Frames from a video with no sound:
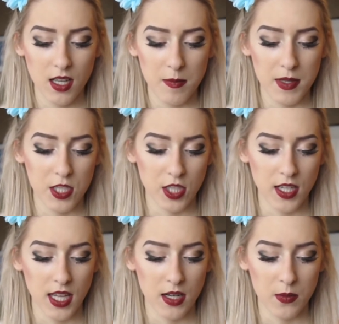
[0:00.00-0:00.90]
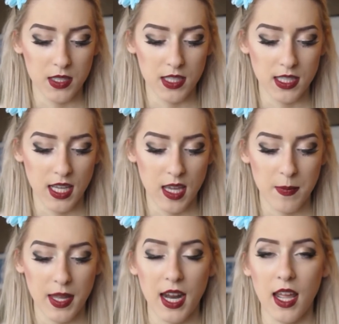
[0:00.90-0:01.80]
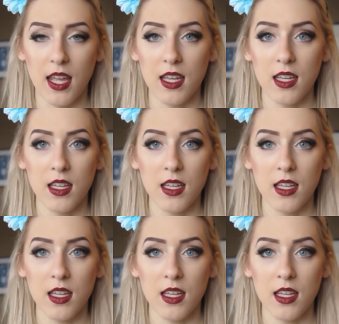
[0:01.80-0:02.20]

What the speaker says: be sure that it was the same, and I